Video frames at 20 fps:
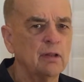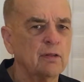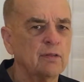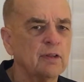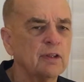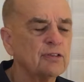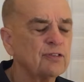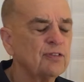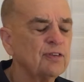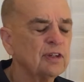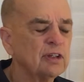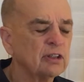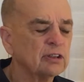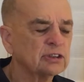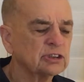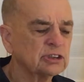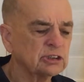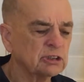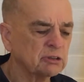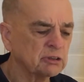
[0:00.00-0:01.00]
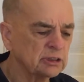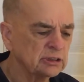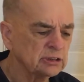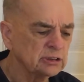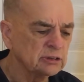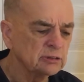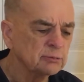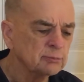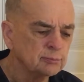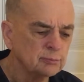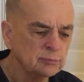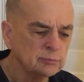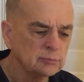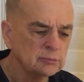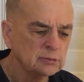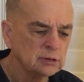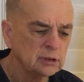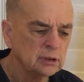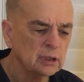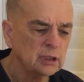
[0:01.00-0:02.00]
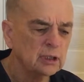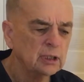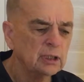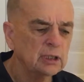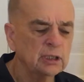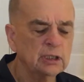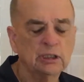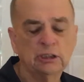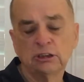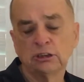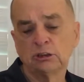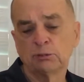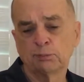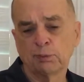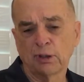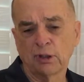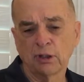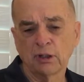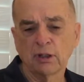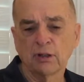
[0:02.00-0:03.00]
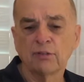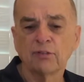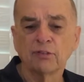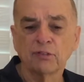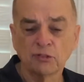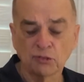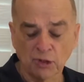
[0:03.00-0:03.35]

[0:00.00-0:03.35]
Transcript: This video series is part of the